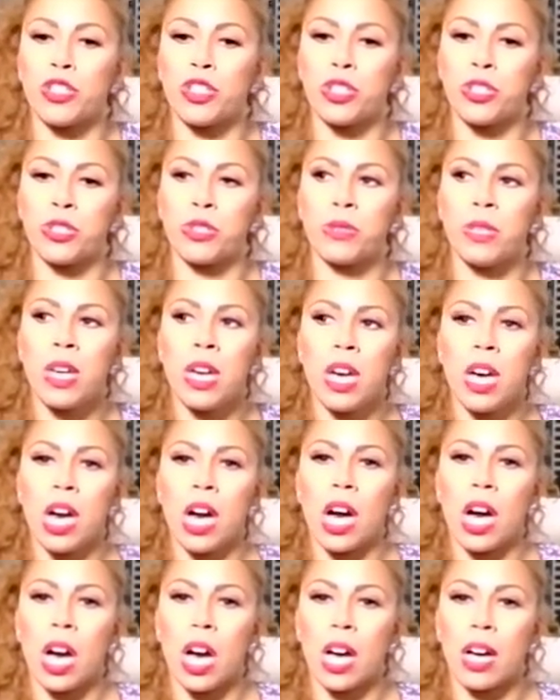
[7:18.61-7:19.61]
to
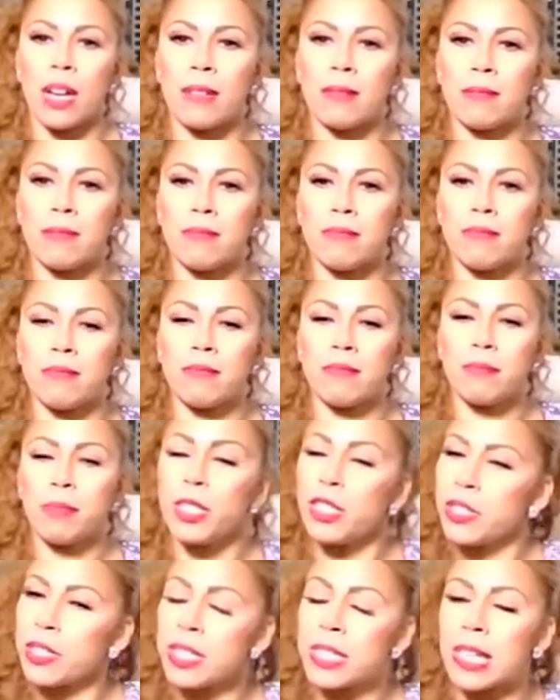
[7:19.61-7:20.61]

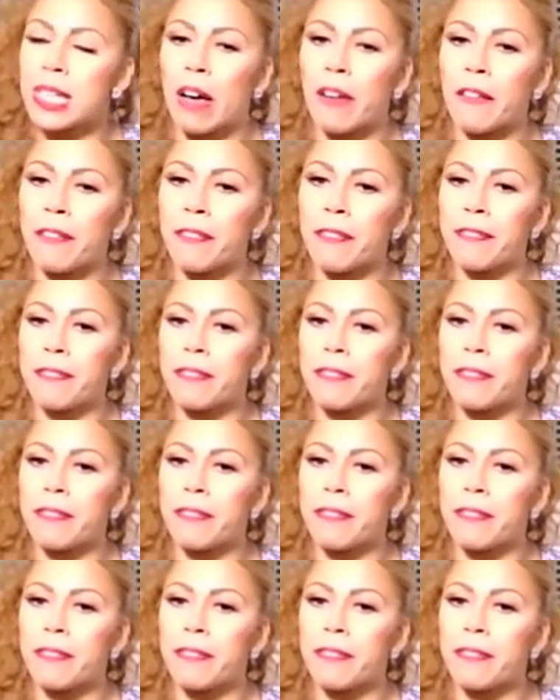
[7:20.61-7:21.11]
put yourself